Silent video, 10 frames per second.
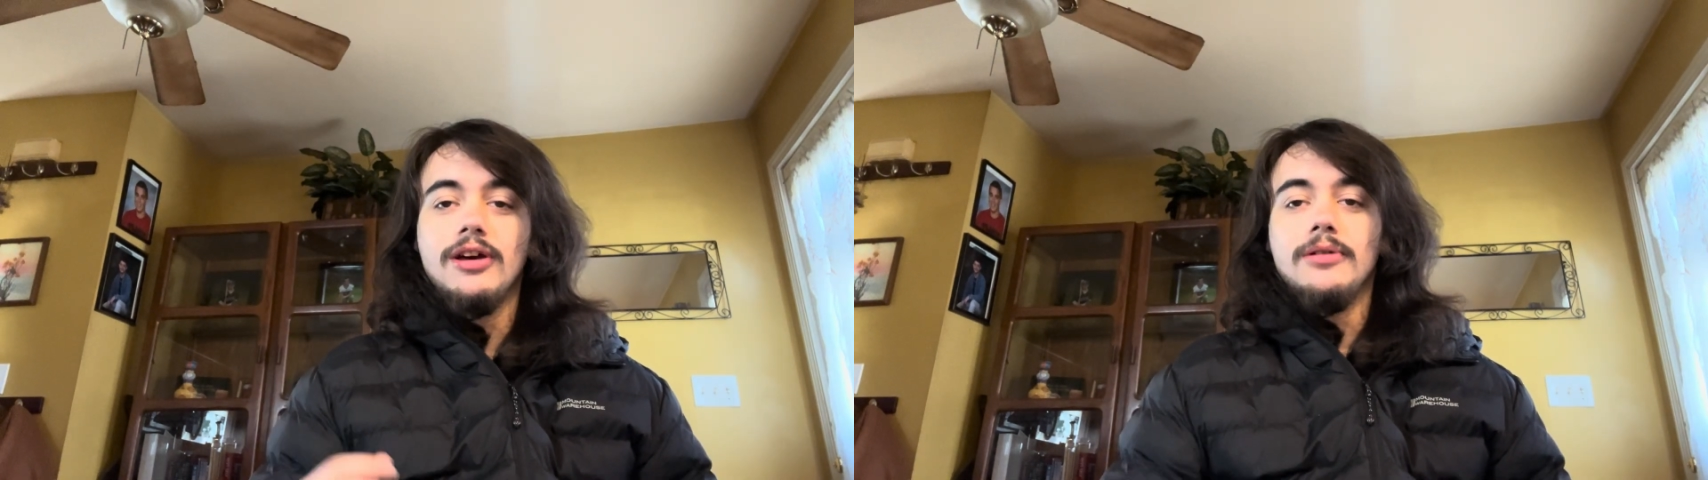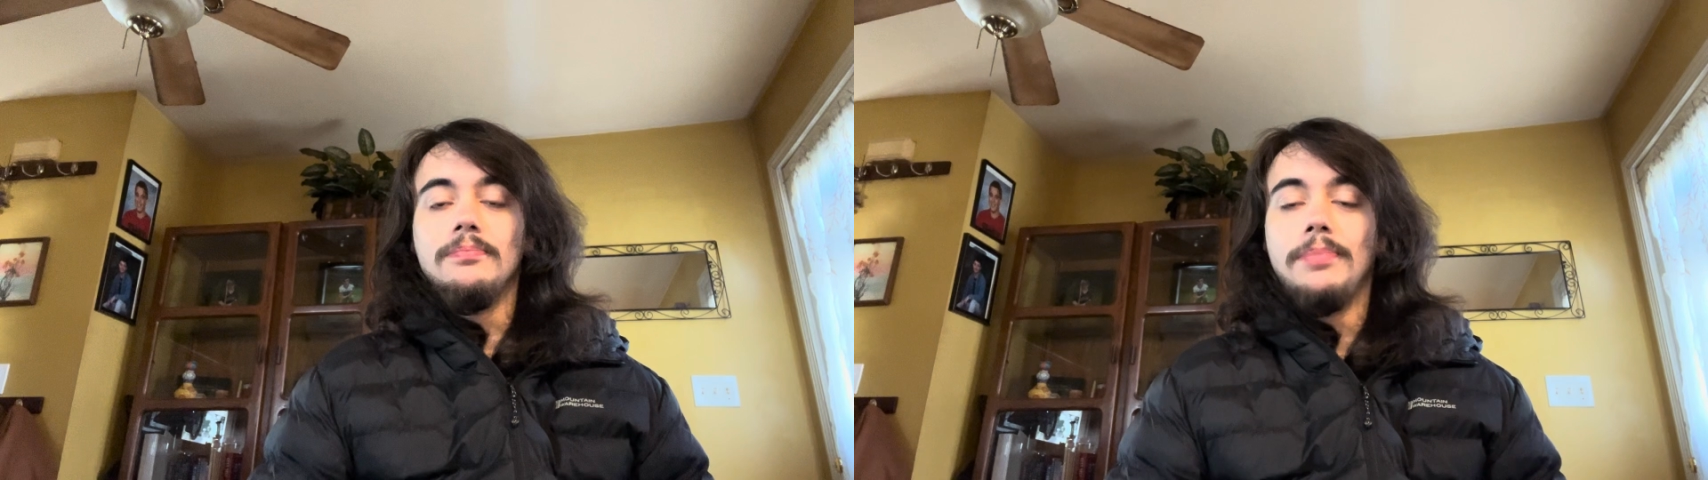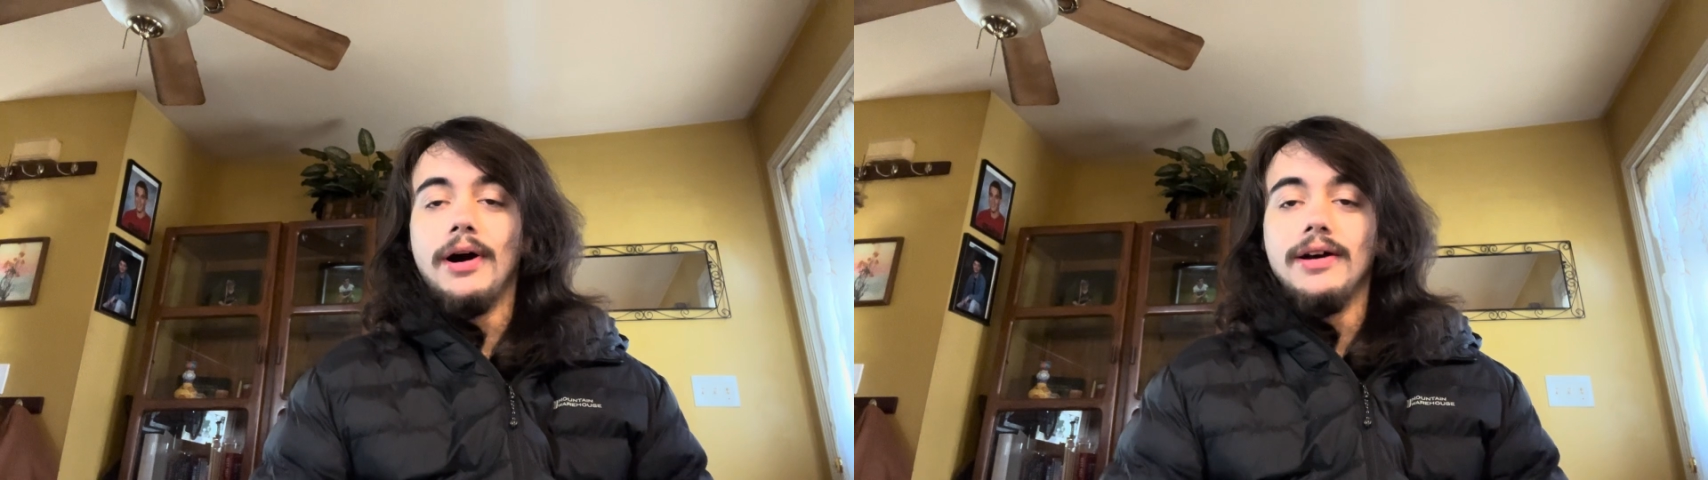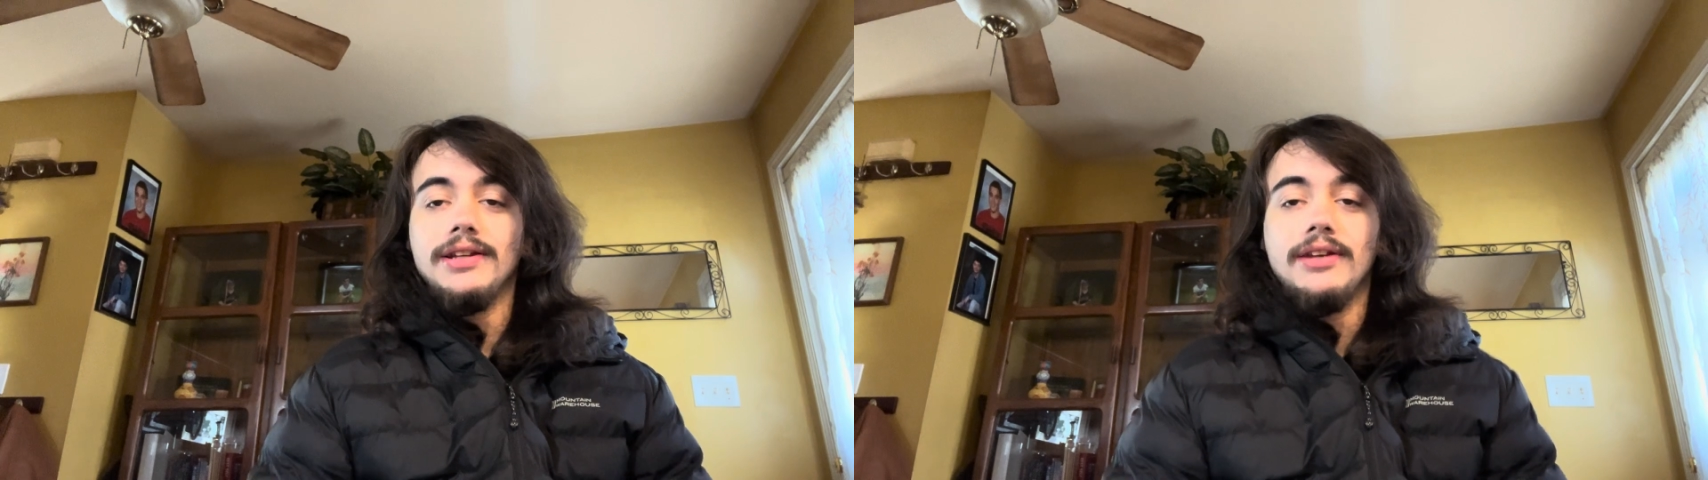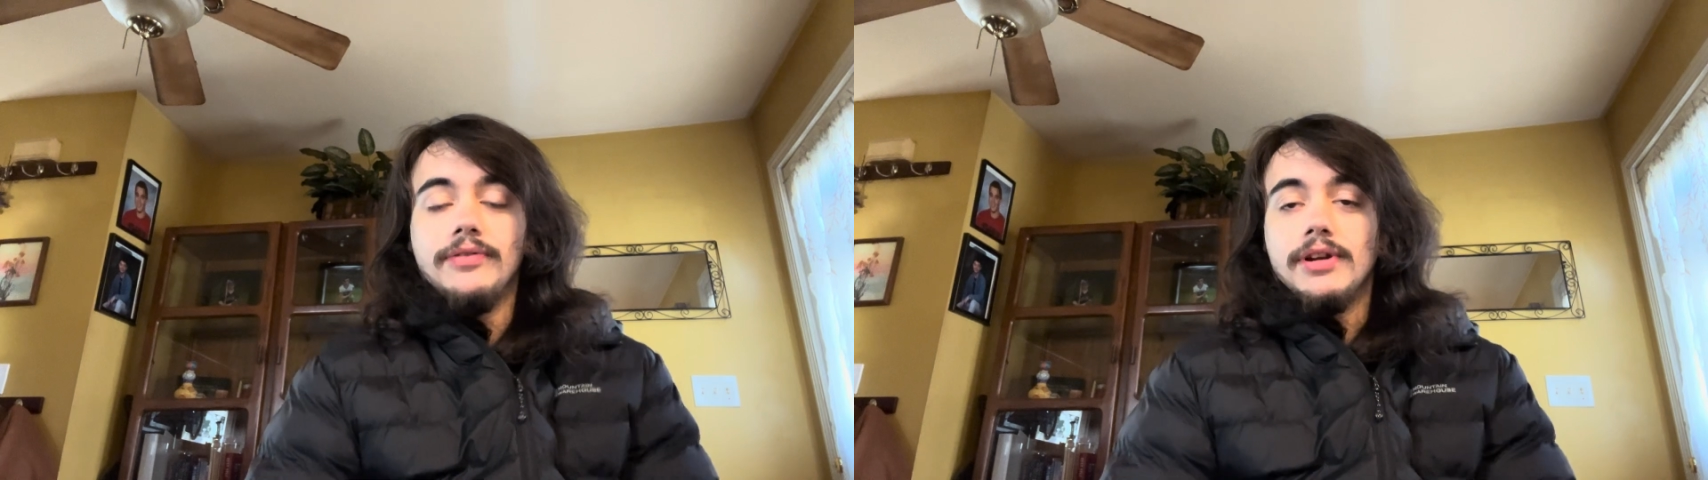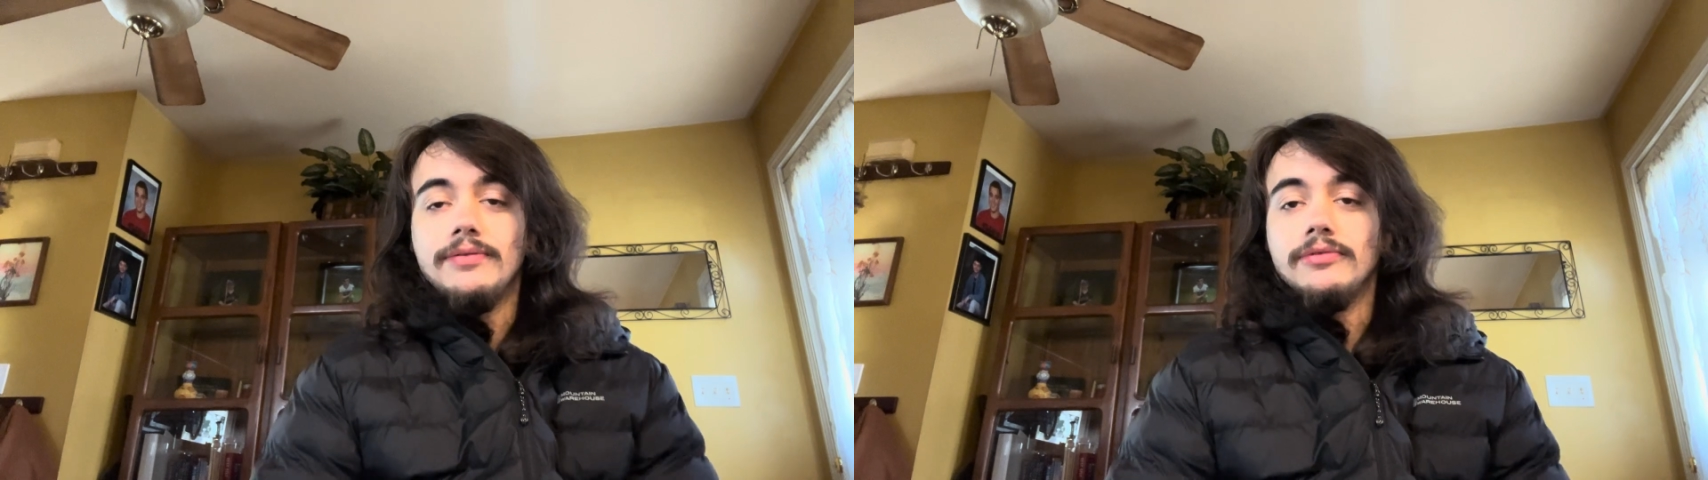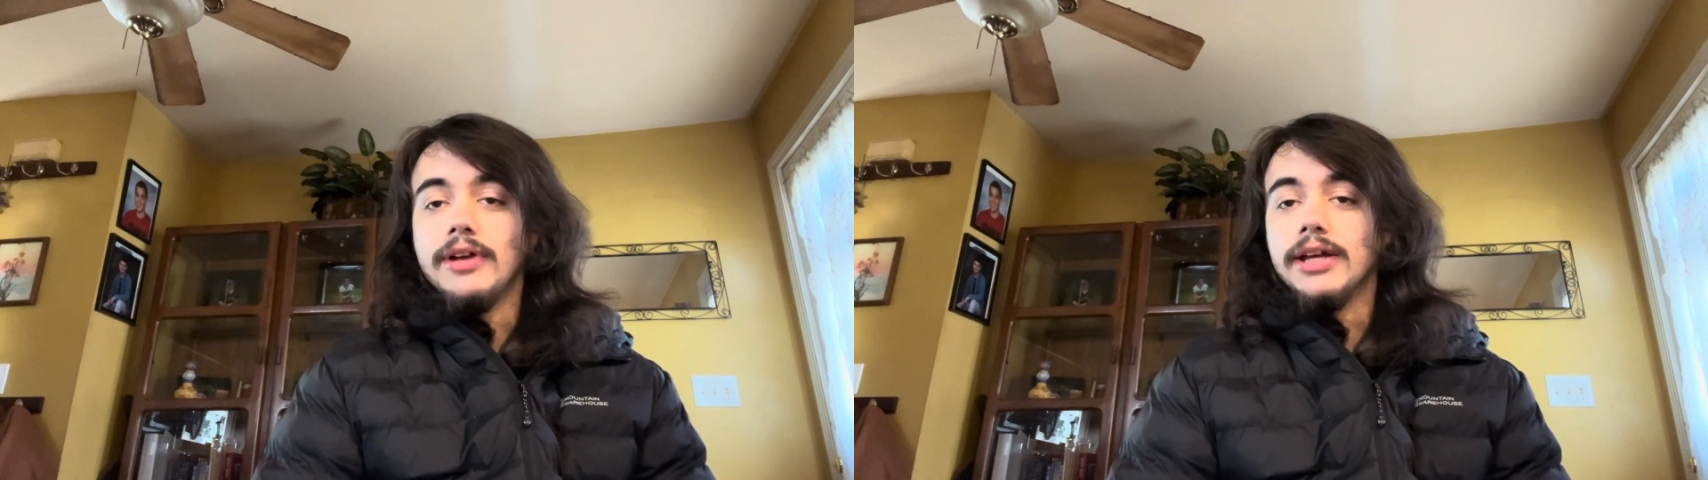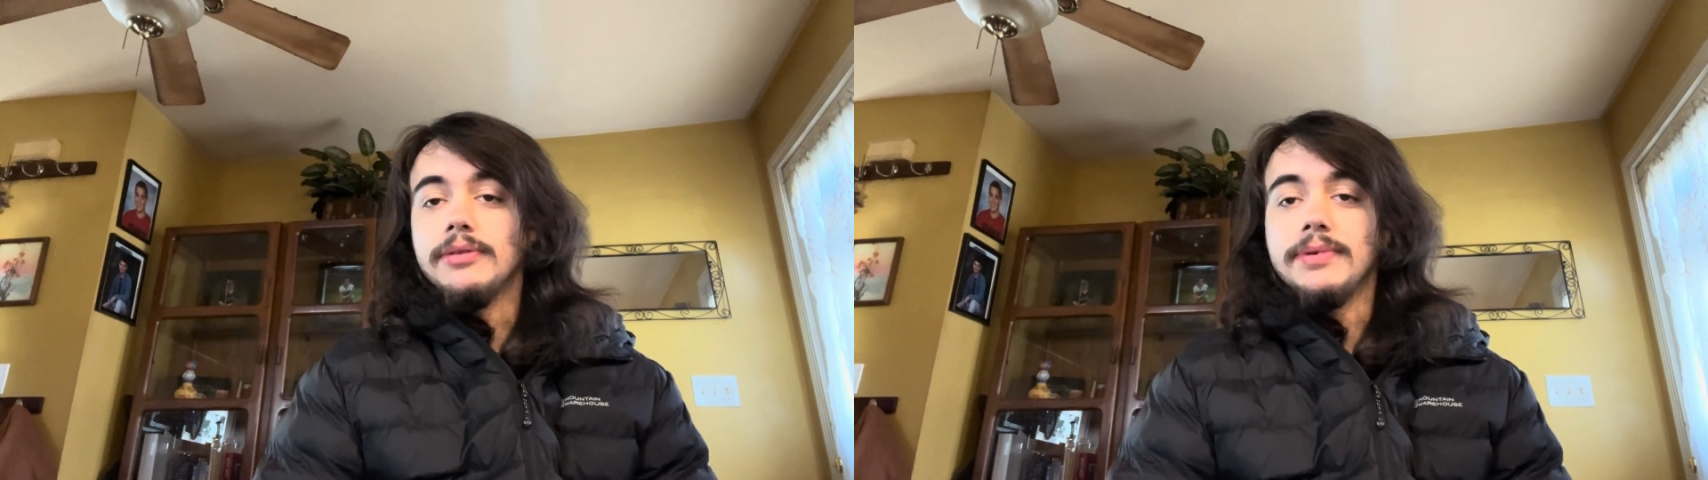But even in
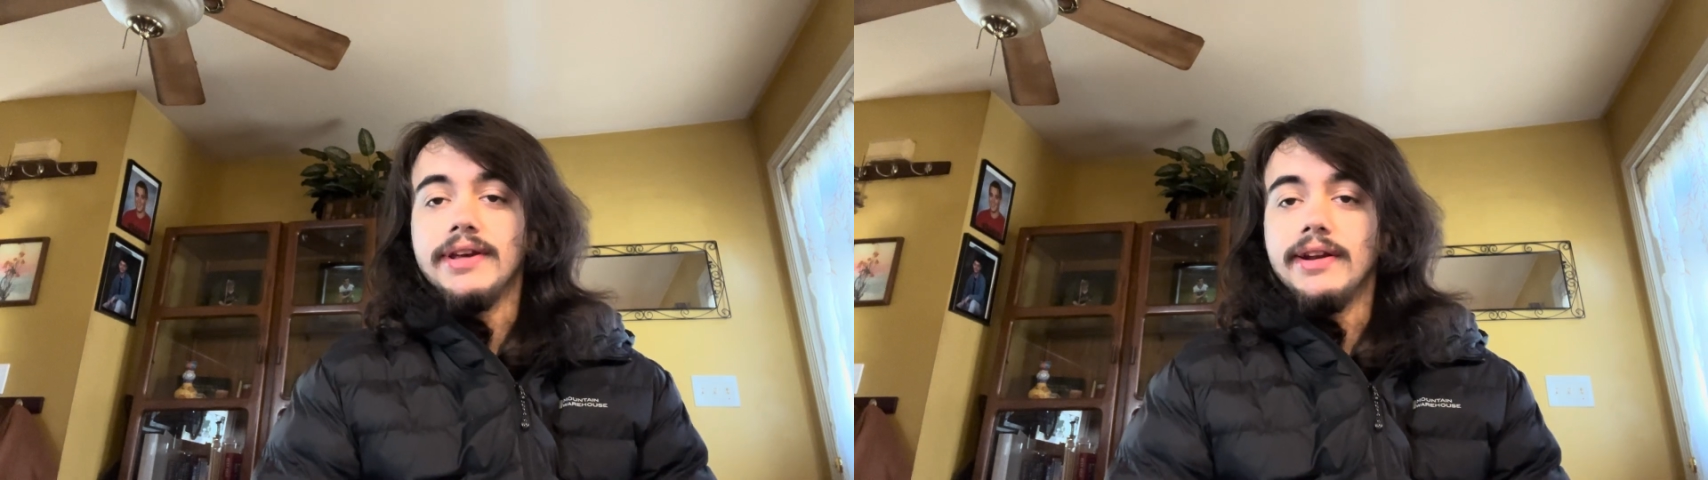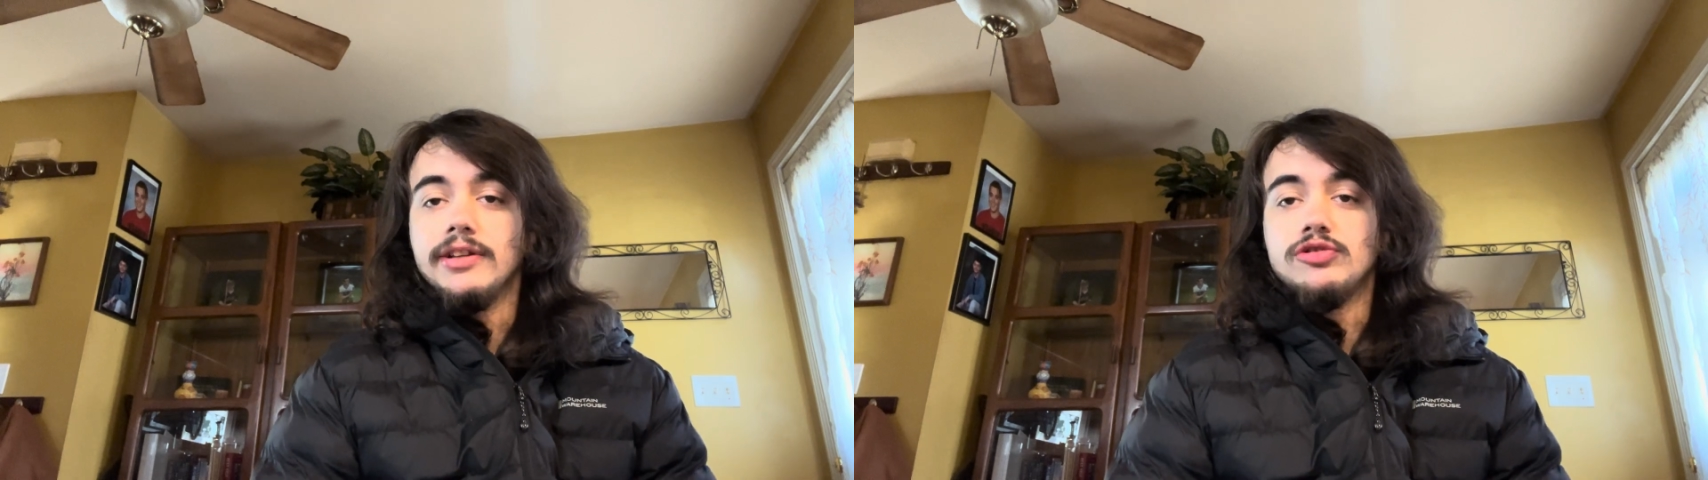like the beginning